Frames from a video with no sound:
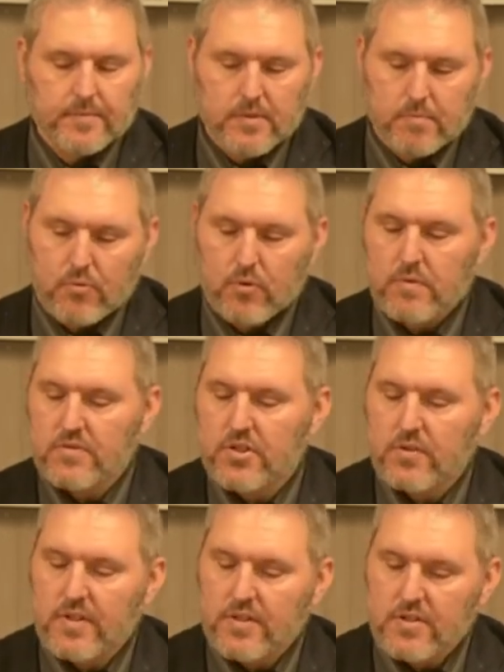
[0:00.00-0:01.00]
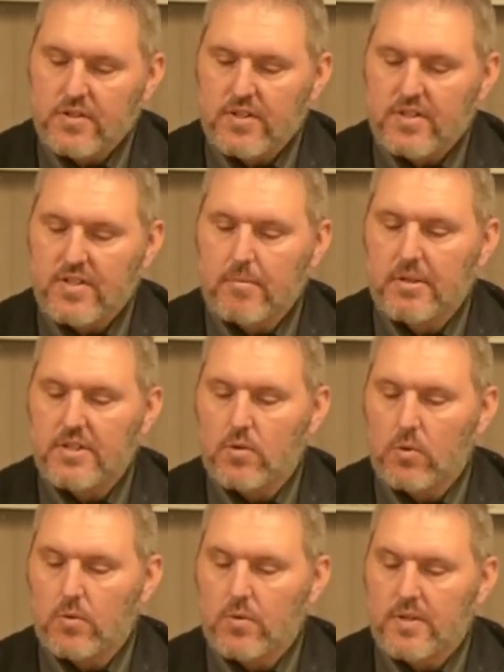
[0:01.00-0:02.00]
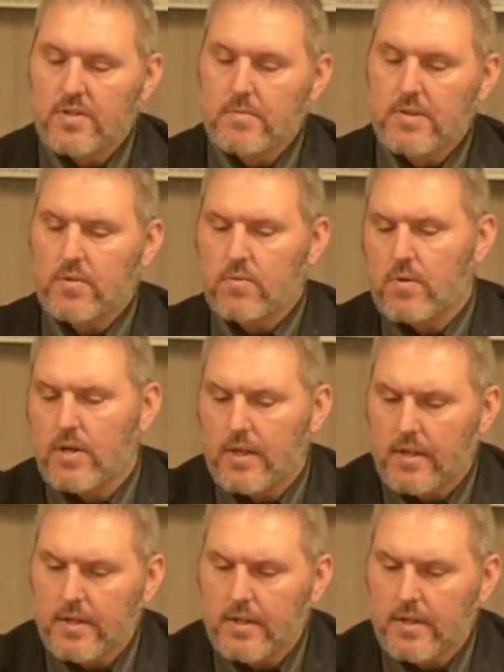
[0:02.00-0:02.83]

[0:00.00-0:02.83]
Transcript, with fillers: Proves to you that just because somebody's older doesn't mean they're right.